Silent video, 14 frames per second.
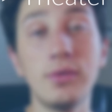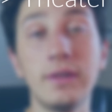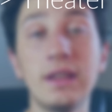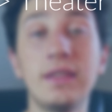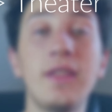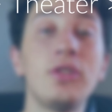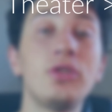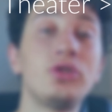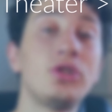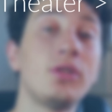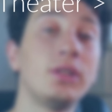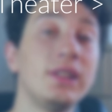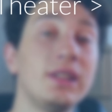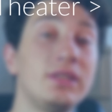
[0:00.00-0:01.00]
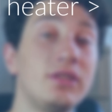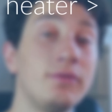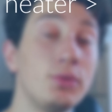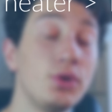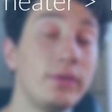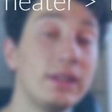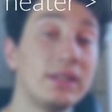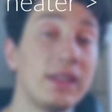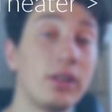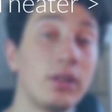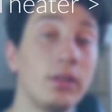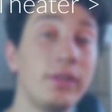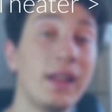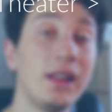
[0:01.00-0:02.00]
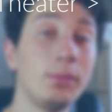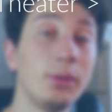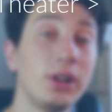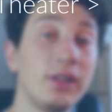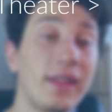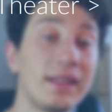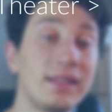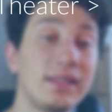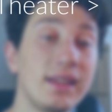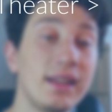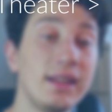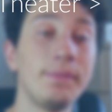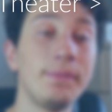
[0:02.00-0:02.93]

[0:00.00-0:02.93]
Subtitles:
then they're shown a list of movies that are available in that city.